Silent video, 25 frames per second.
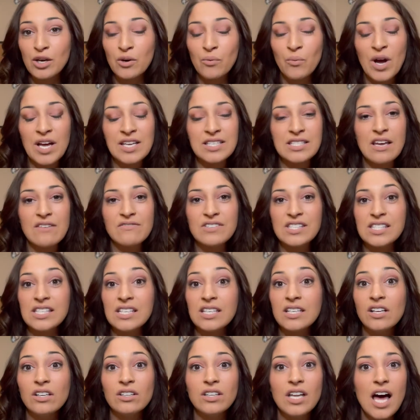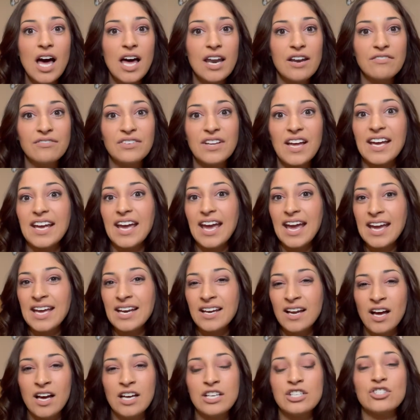ones. I've seen a lot of like
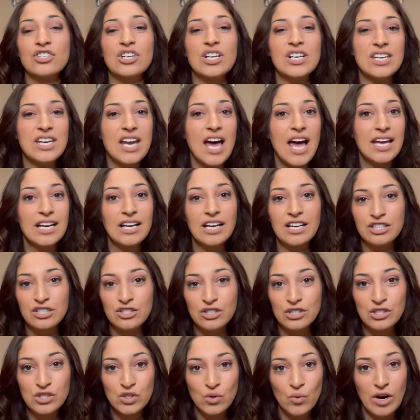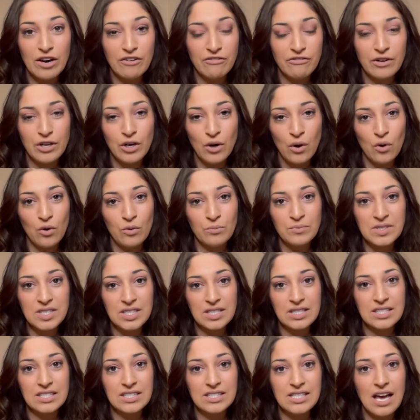800, 900 square foot homes
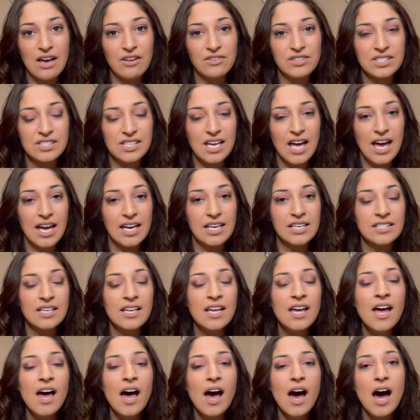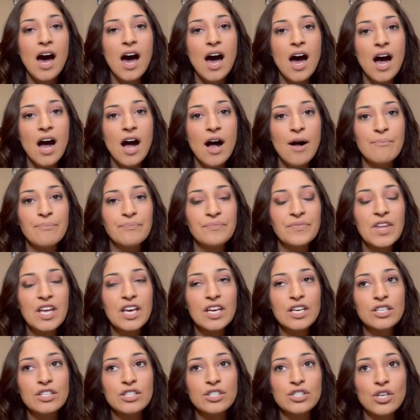in the south side.
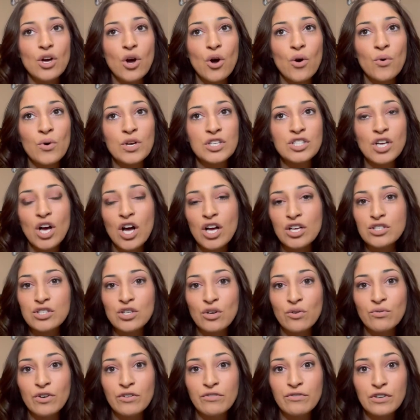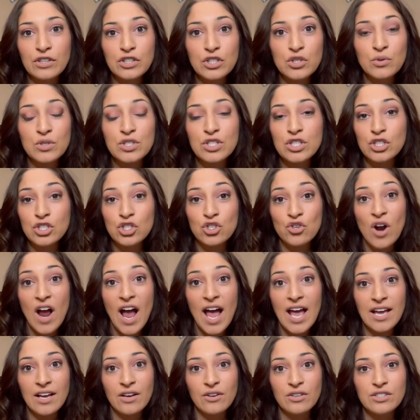So it's also referred to as the
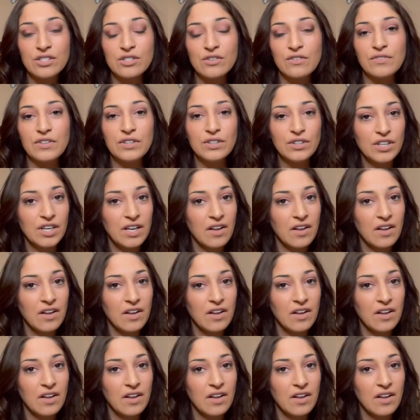triangle. So if you look